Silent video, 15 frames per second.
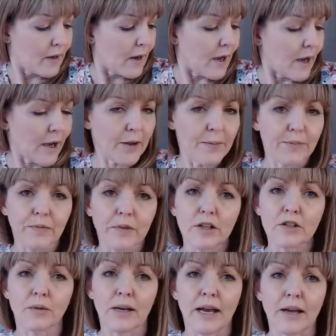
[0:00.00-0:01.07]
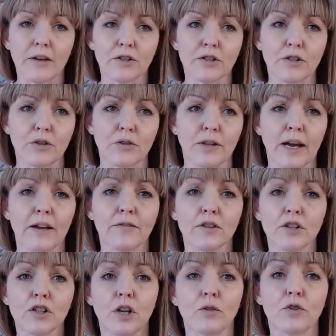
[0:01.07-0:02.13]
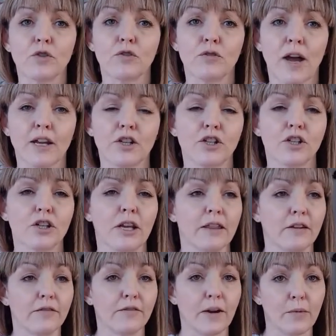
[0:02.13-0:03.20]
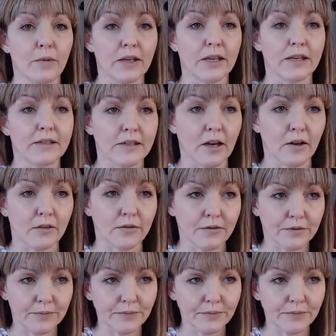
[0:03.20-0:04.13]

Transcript: to allow you to do that if there's no stretch in the fabric itself.